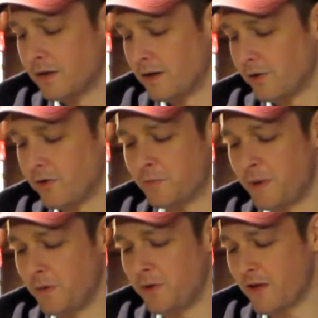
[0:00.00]
know, so
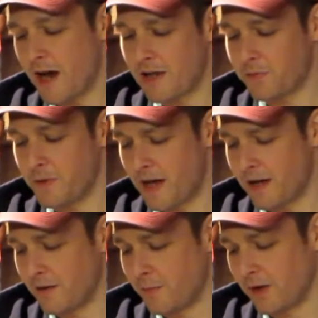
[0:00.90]
people used to ask me that,
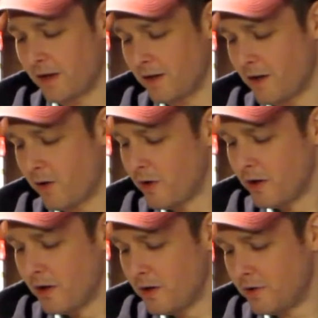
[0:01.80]
and they'd be like, you know,
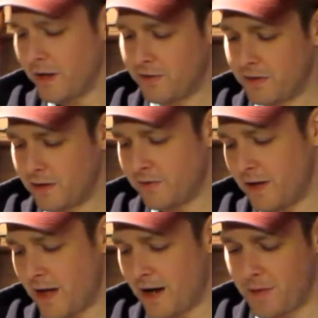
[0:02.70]
you're tasting this and
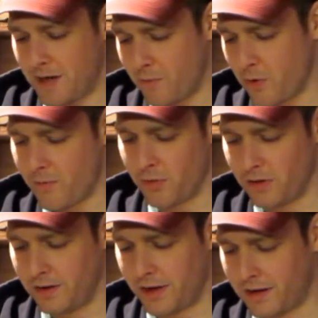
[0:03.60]
that. I mean, have you ever
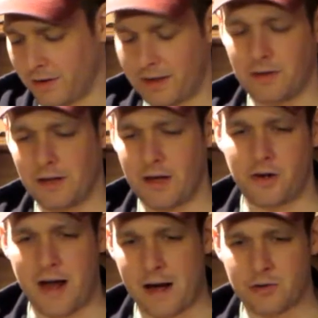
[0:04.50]
really like licked a leather
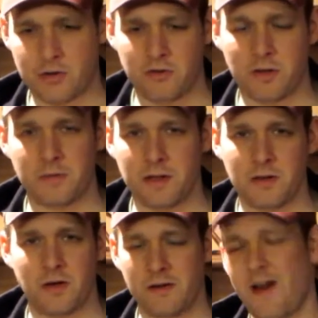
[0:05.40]
couch or something?
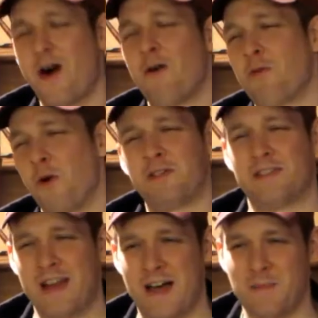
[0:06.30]
Or no, of course
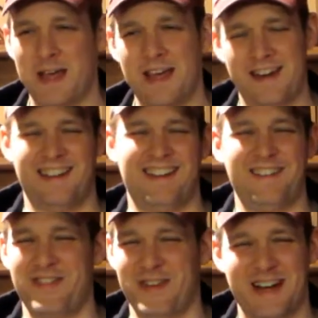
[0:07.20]
not, man.
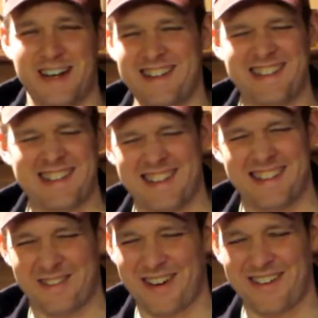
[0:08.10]
Fucking
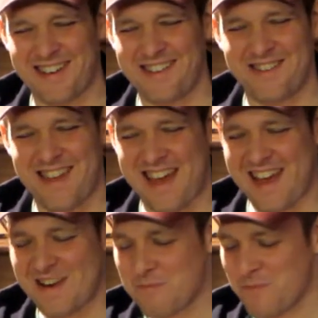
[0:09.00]
jeez, why would I do
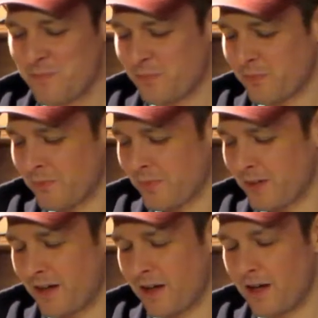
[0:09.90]
that?
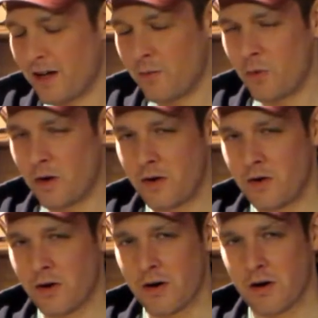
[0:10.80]
And I wonder.